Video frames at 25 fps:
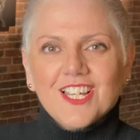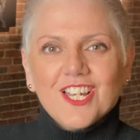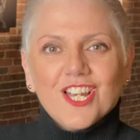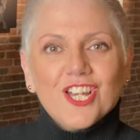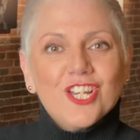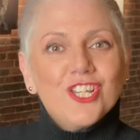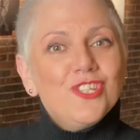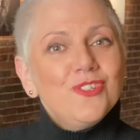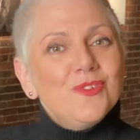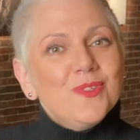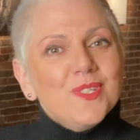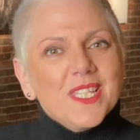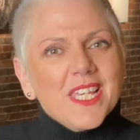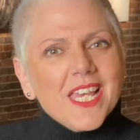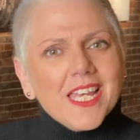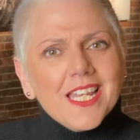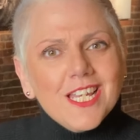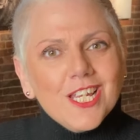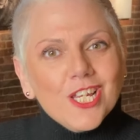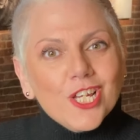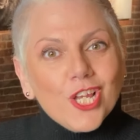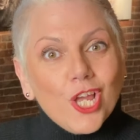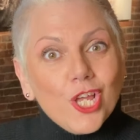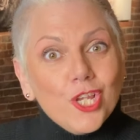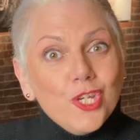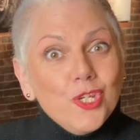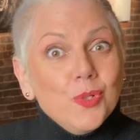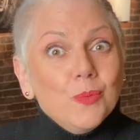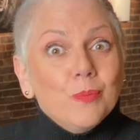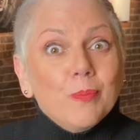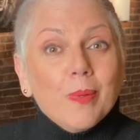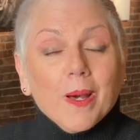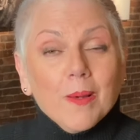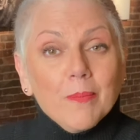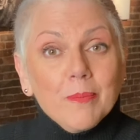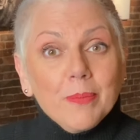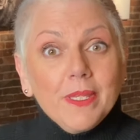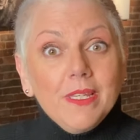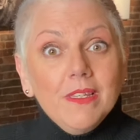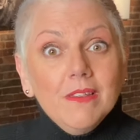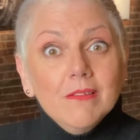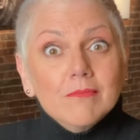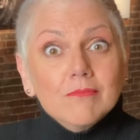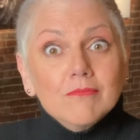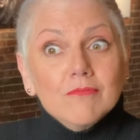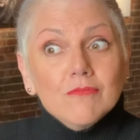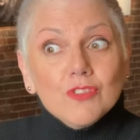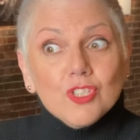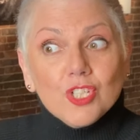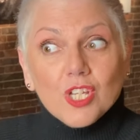Are you getting a new puppy?
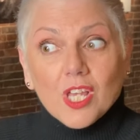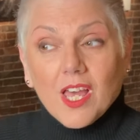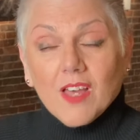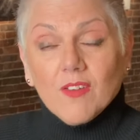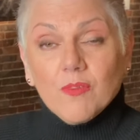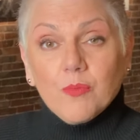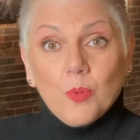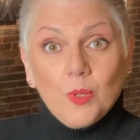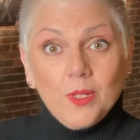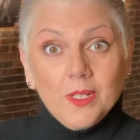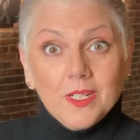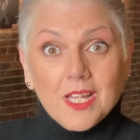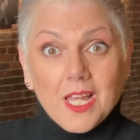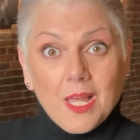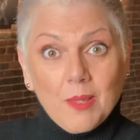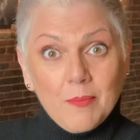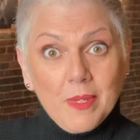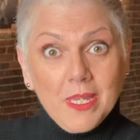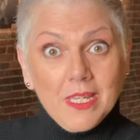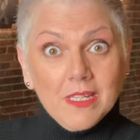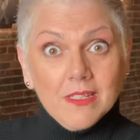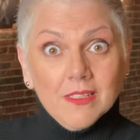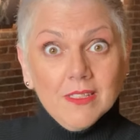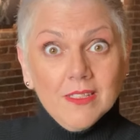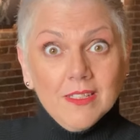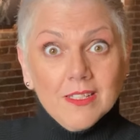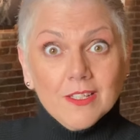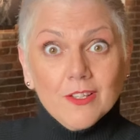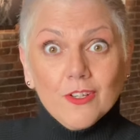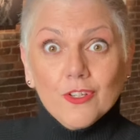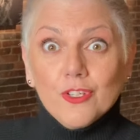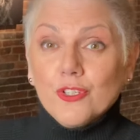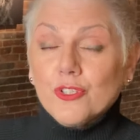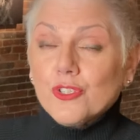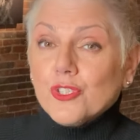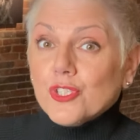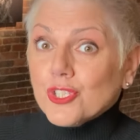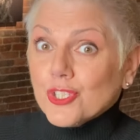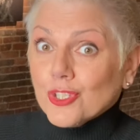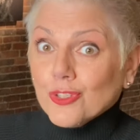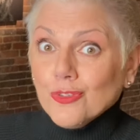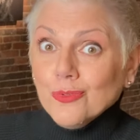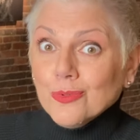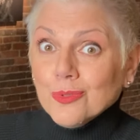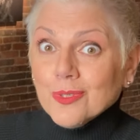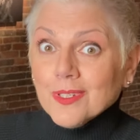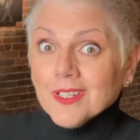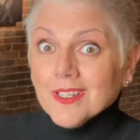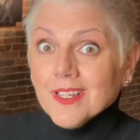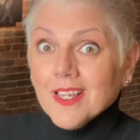Do you have one coming
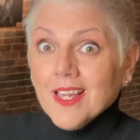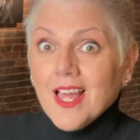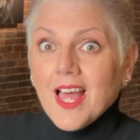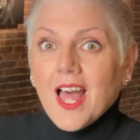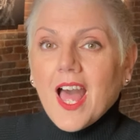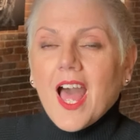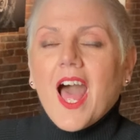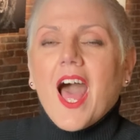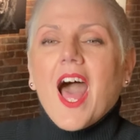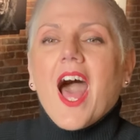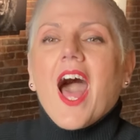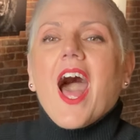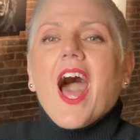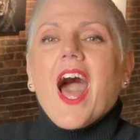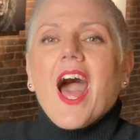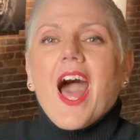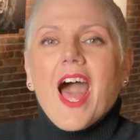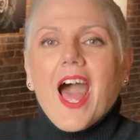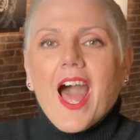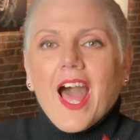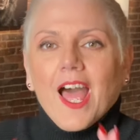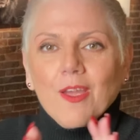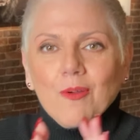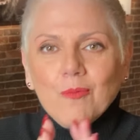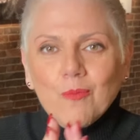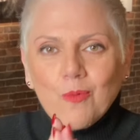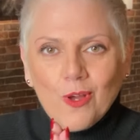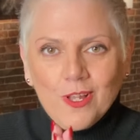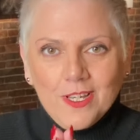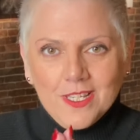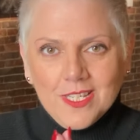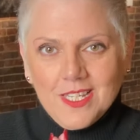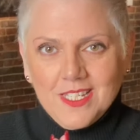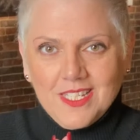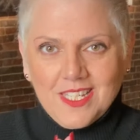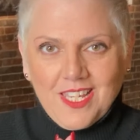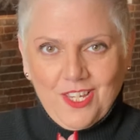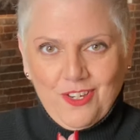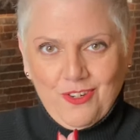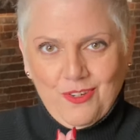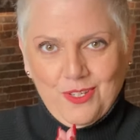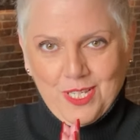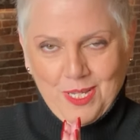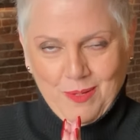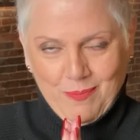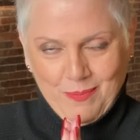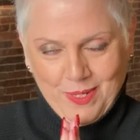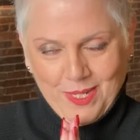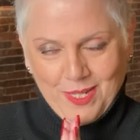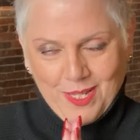soon? I want to tell you
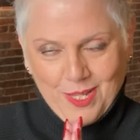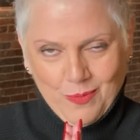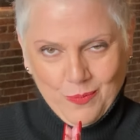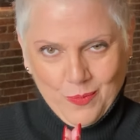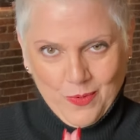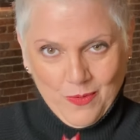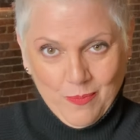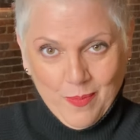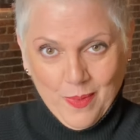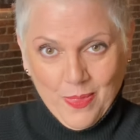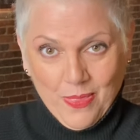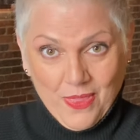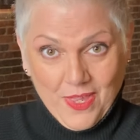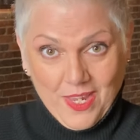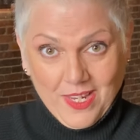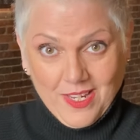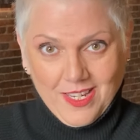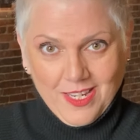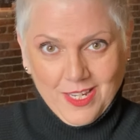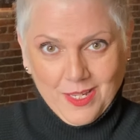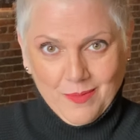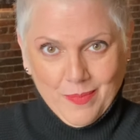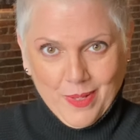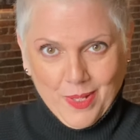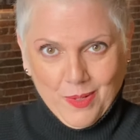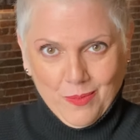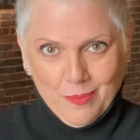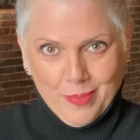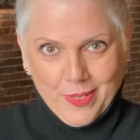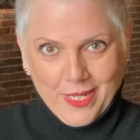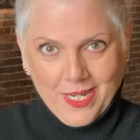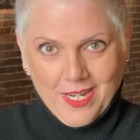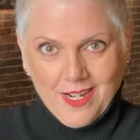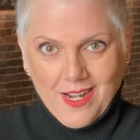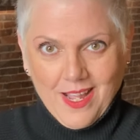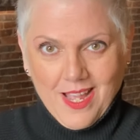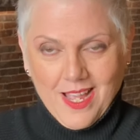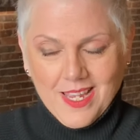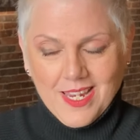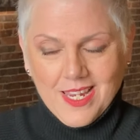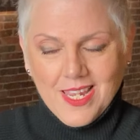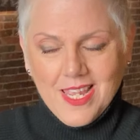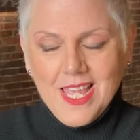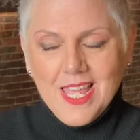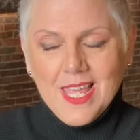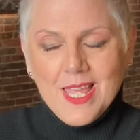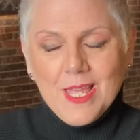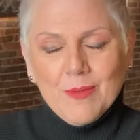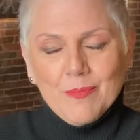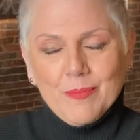something that we've been thinking about, Bud and I,
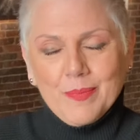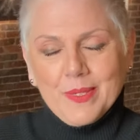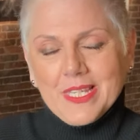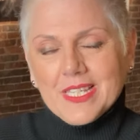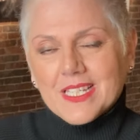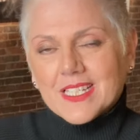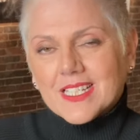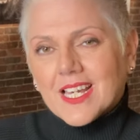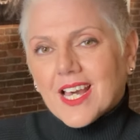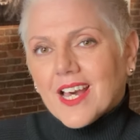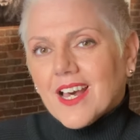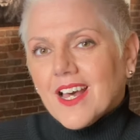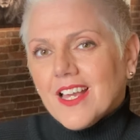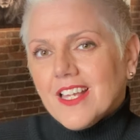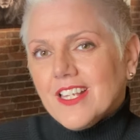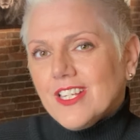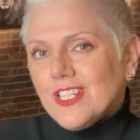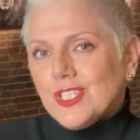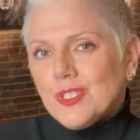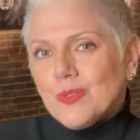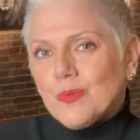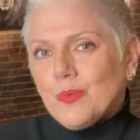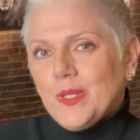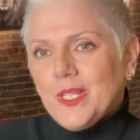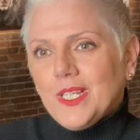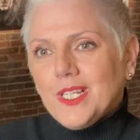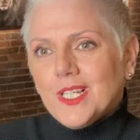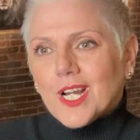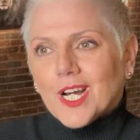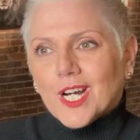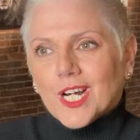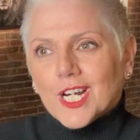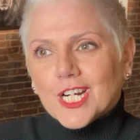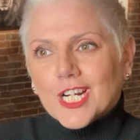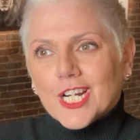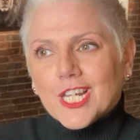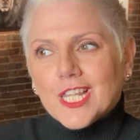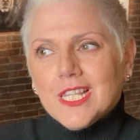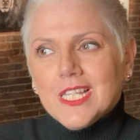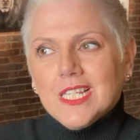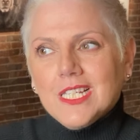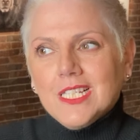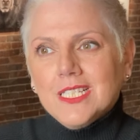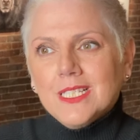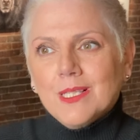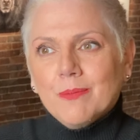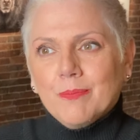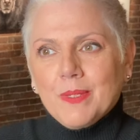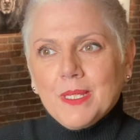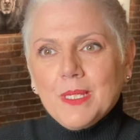because we are
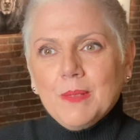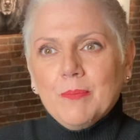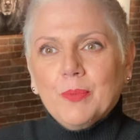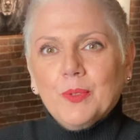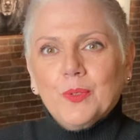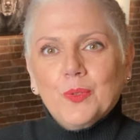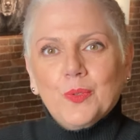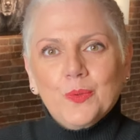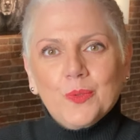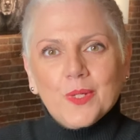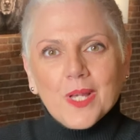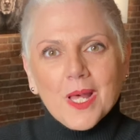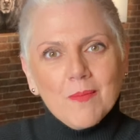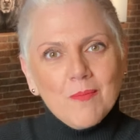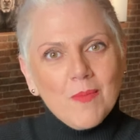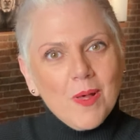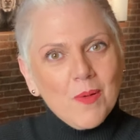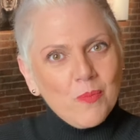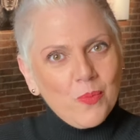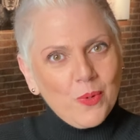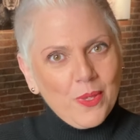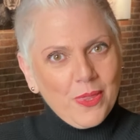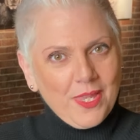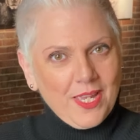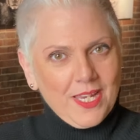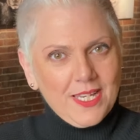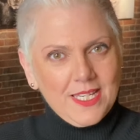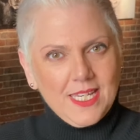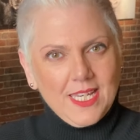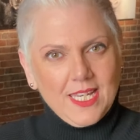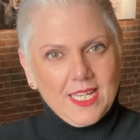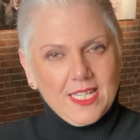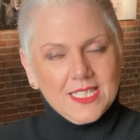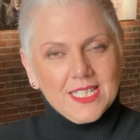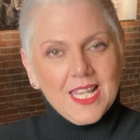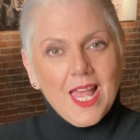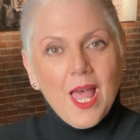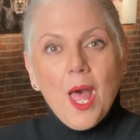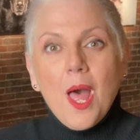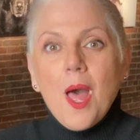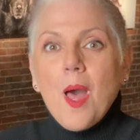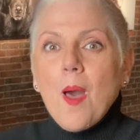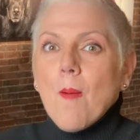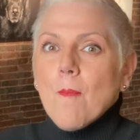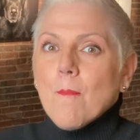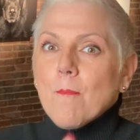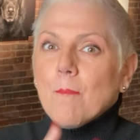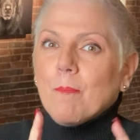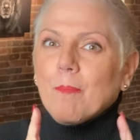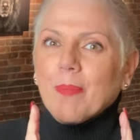these people who come up with ideas,
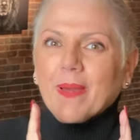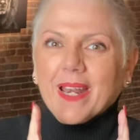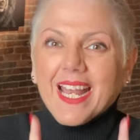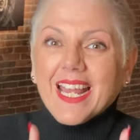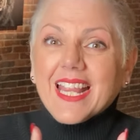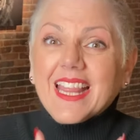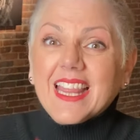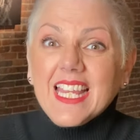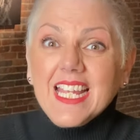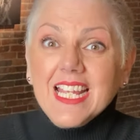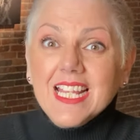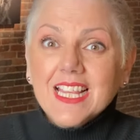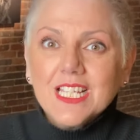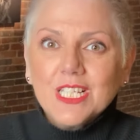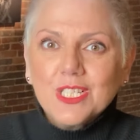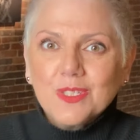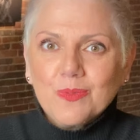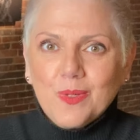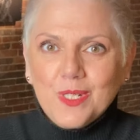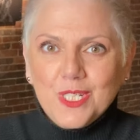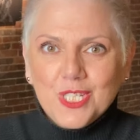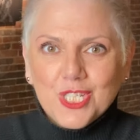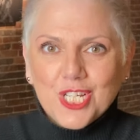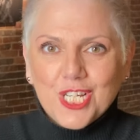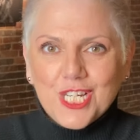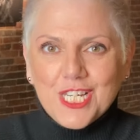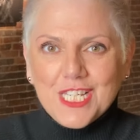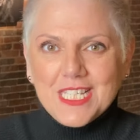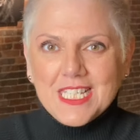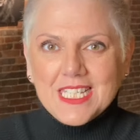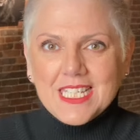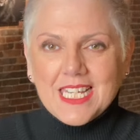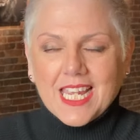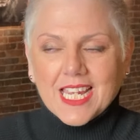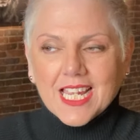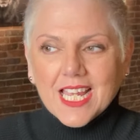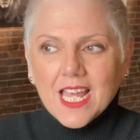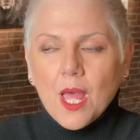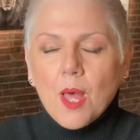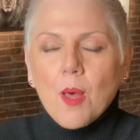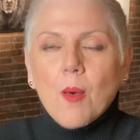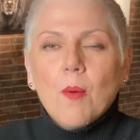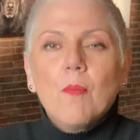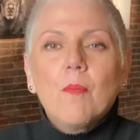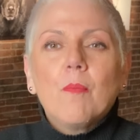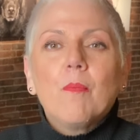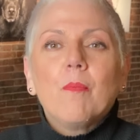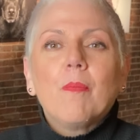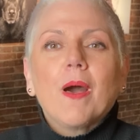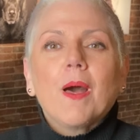but I think this one's gonna stick.
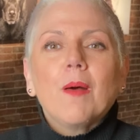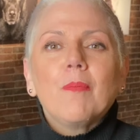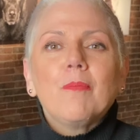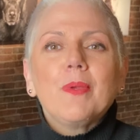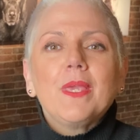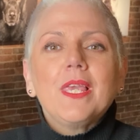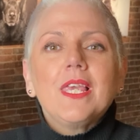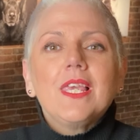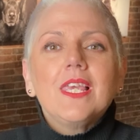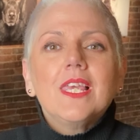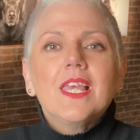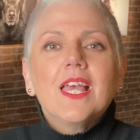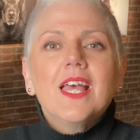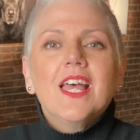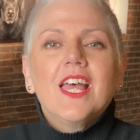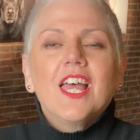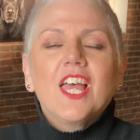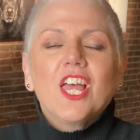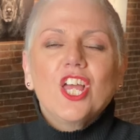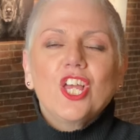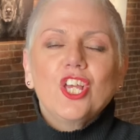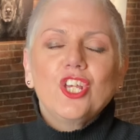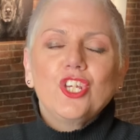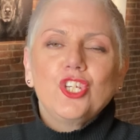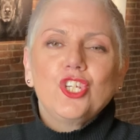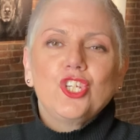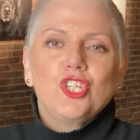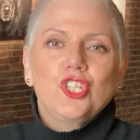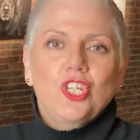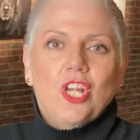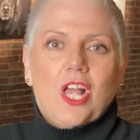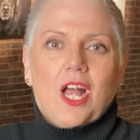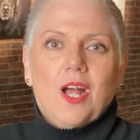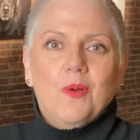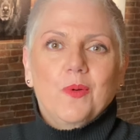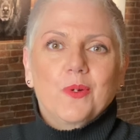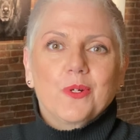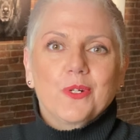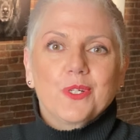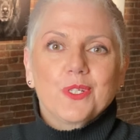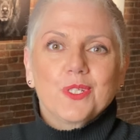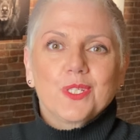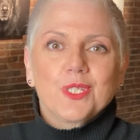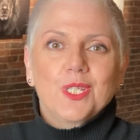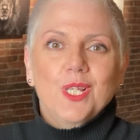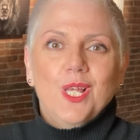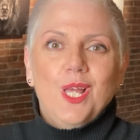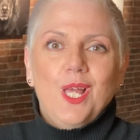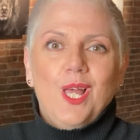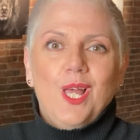Puppy showers.